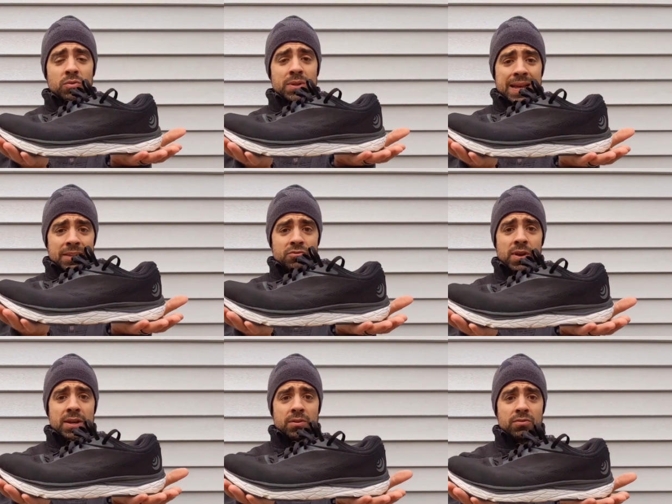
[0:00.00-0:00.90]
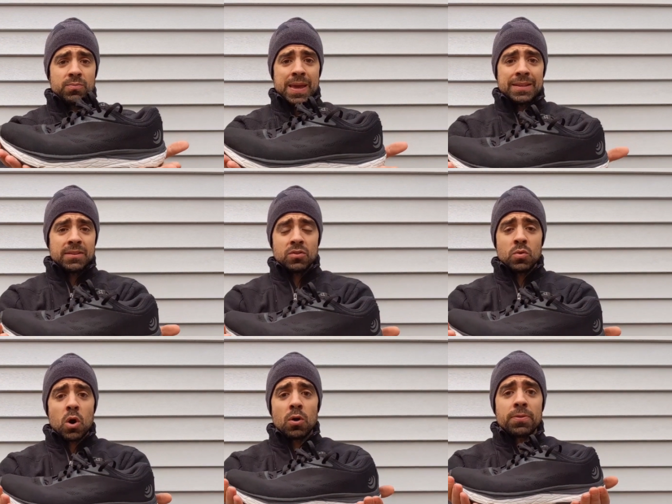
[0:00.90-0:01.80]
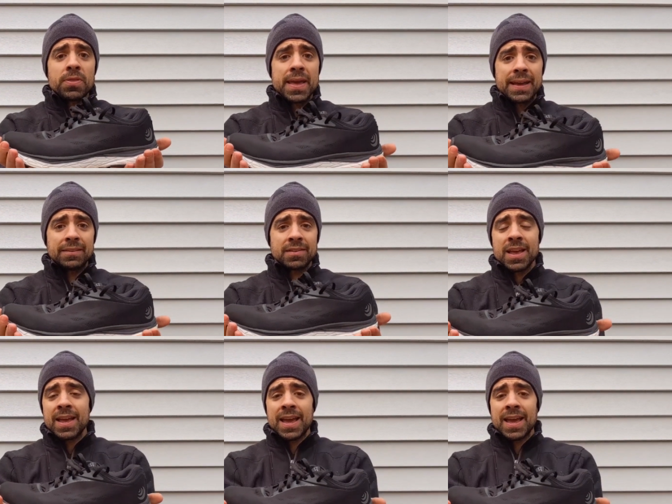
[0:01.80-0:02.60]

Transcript: So a daily trainer is made to do all things,